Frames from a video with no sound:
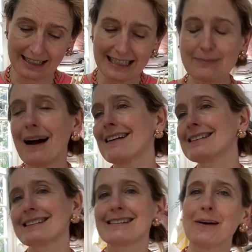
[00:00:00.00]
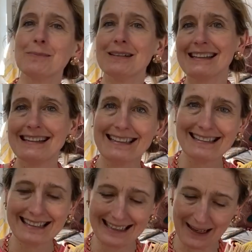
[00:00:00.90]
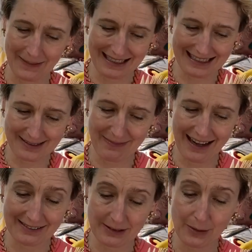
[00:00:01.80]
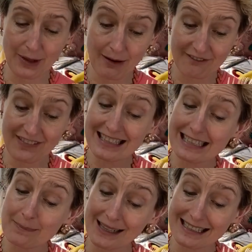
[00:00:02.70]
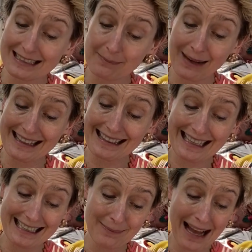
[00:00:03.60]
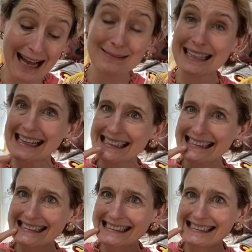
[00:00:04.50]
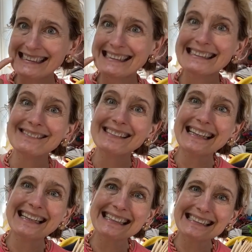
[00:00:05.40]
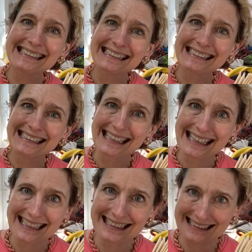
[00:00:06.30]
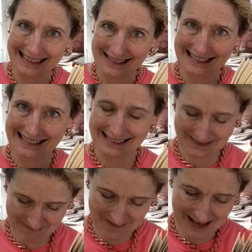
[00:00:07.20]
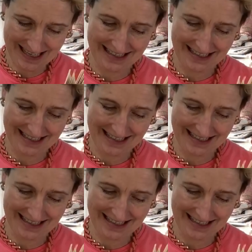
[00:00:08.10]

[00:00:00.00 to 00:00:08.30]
He smiled a charming, easygoing smile, although a fussy person might think that perhaps it had too many teeth in it.